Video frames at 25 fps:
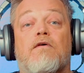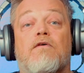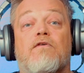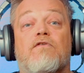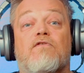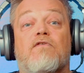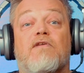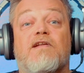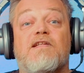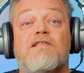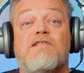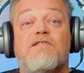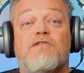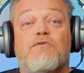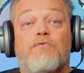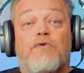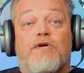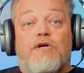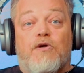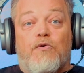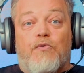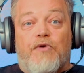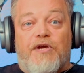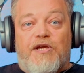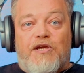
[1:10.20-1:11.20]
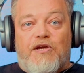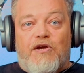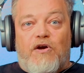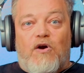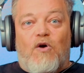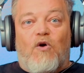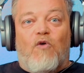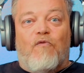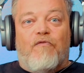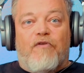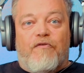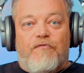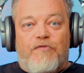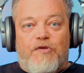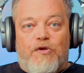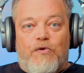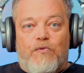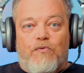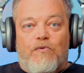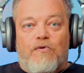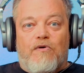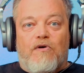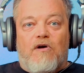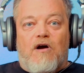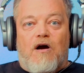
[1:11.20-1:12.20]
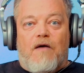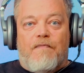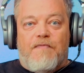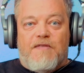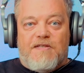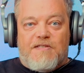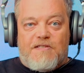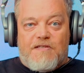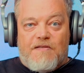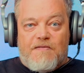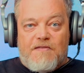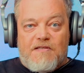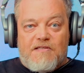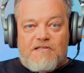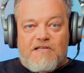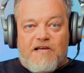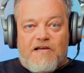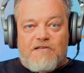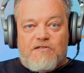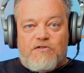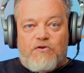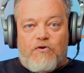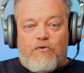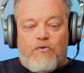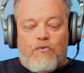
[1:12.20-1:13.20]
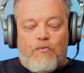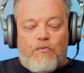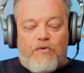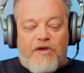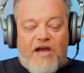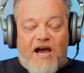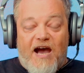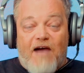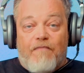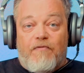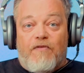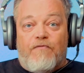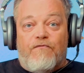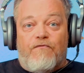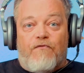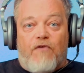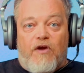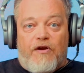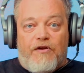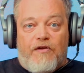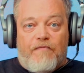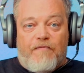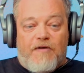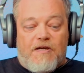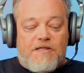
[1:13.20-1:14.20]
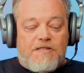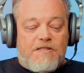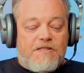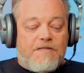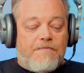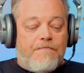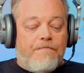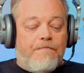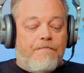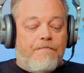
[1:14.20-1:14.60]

So let's do a quick overview of the synthesizer we have in front of us.